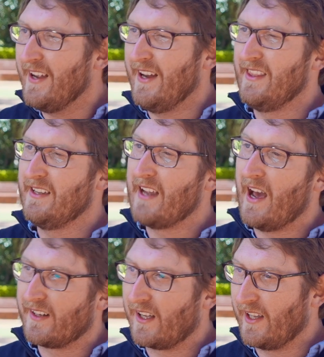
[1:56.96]
in the
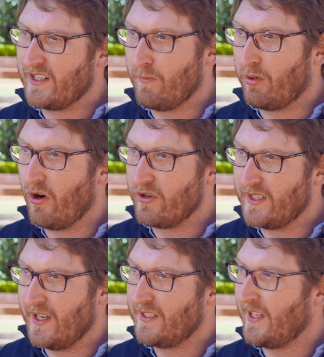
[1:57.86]
data collection
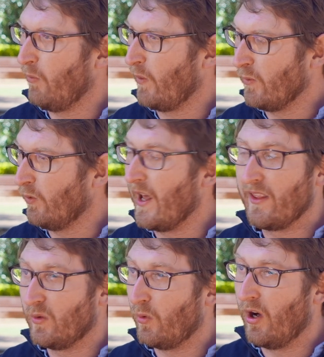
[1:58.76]
process that we would
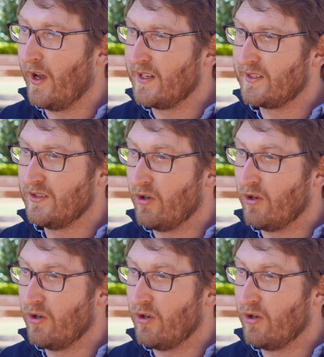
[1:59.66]
otherwise